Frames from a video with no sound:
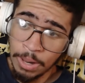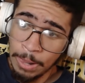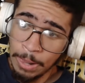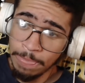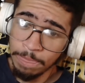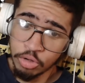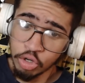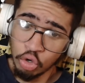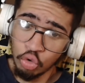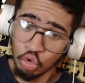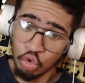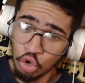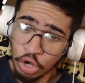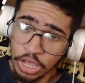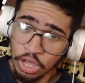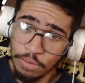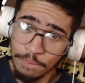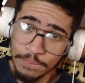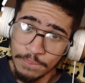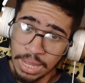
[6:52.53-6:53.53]
It's a
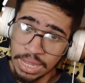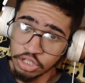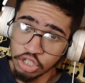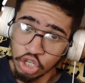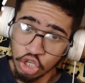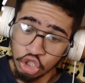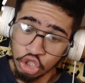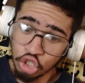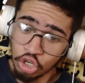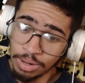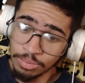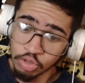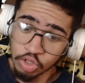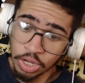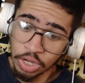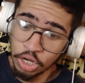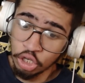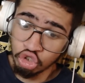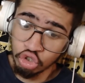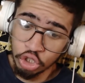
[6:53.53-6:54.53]
real message. You know what I'm
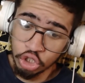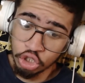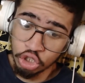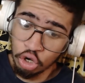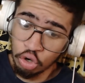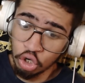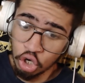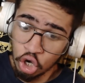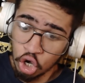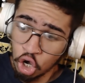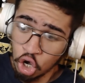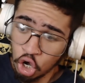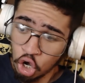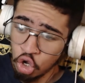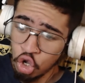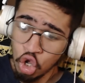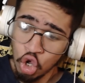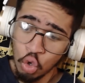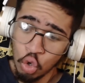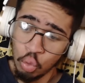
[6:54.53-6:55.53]
saying? Treat your
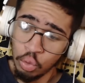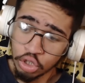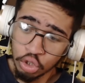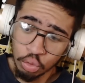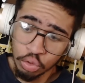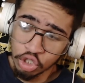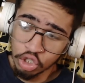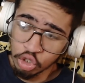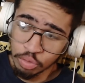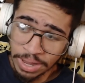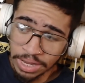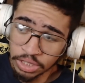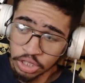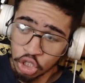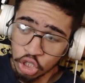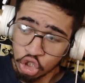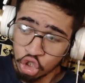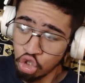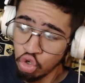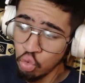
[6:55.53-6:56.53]
girl with the respect
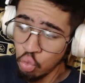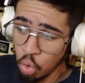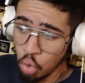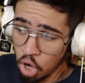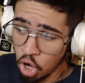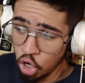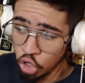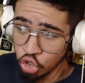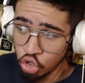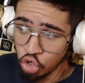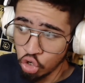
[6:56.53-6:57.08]
that you want.